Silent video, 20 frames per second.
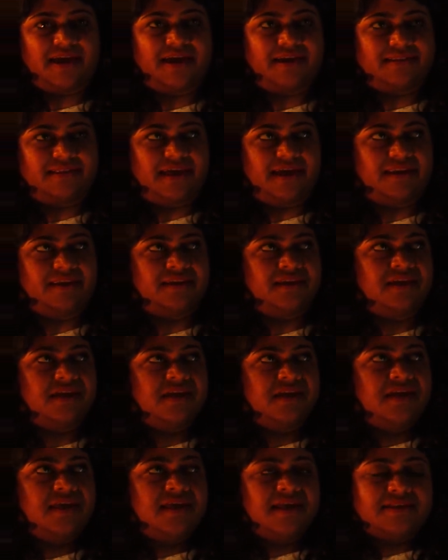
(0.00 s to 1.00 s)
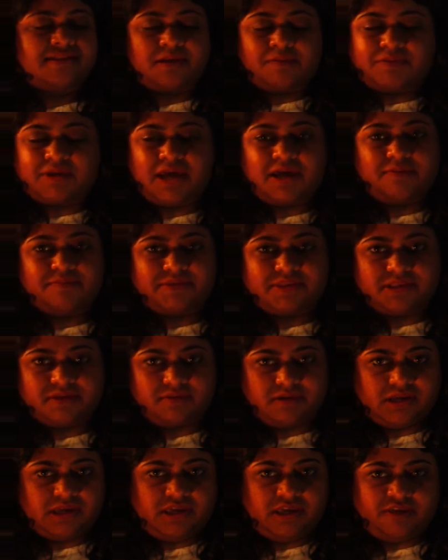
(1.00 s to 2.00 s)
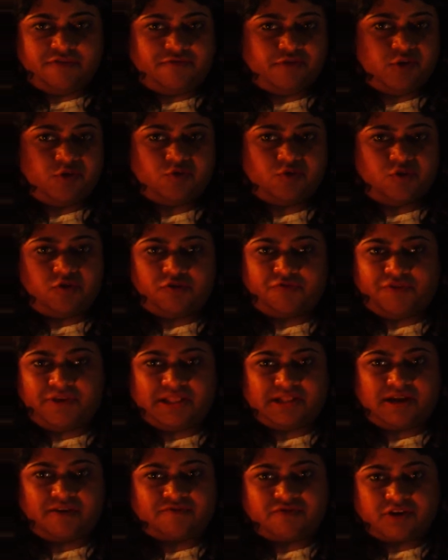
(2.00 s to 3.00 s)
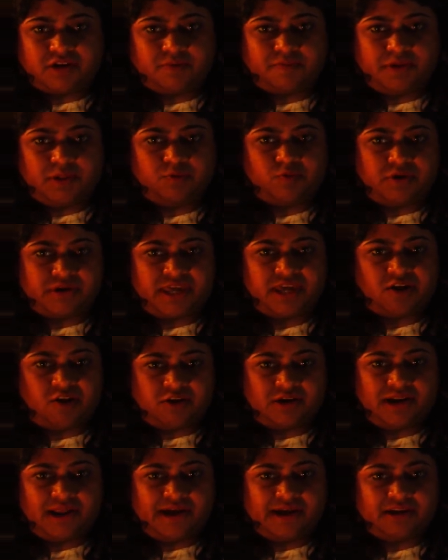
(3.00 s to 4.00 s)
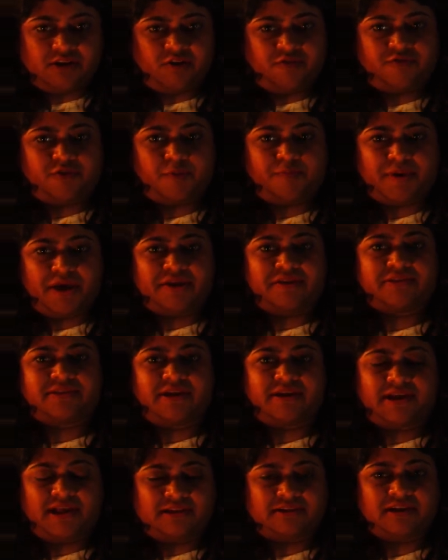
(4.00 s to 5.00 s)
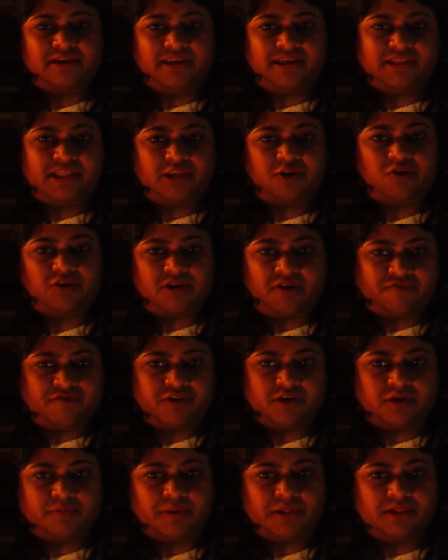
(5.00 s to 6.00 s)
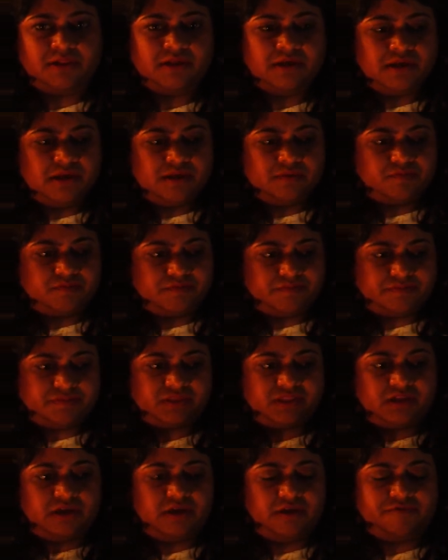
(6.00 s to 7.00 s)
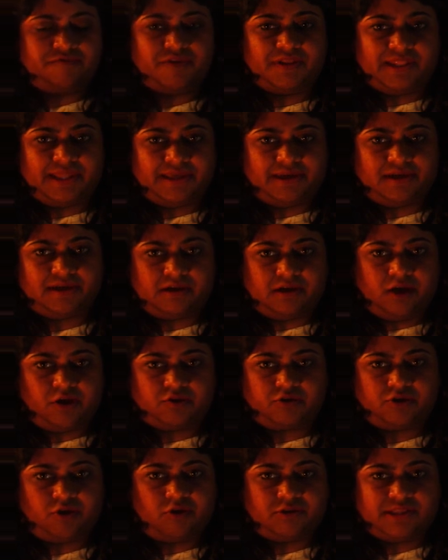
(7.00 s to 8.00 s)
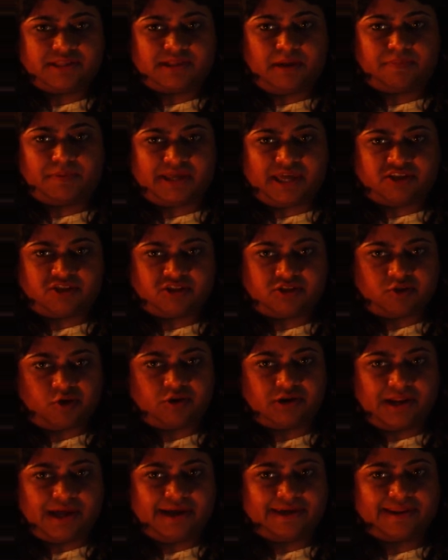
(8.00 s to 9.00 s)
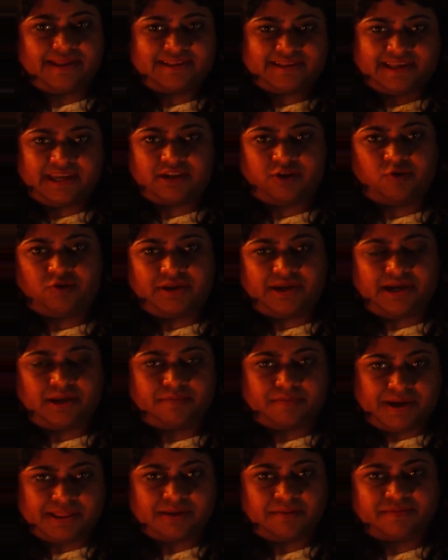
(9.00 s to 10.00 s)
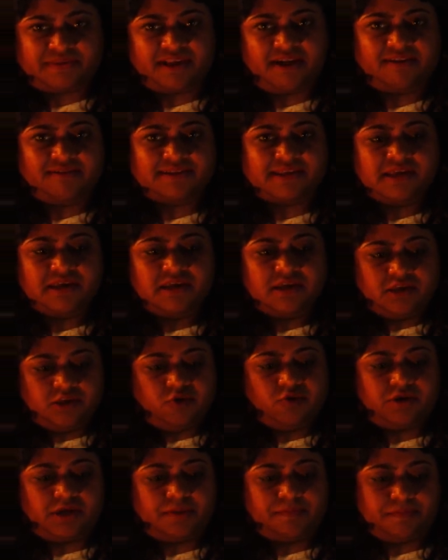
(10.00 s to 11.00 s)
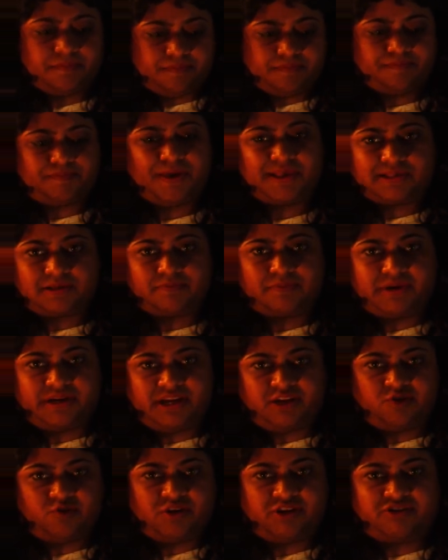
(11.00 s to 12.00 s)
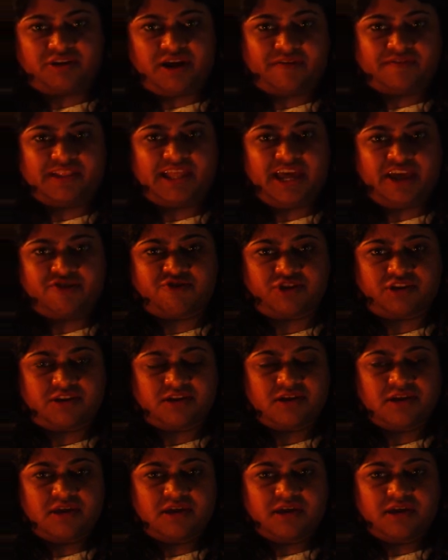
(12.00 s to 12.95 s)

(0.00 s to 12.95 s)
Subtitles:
And then sometimes if you don't feel comfortable working online, or if your parents are elderly, they're not comfortable filling out all these applications online and scheduling it by themselves, you can pay some money to a travel agent.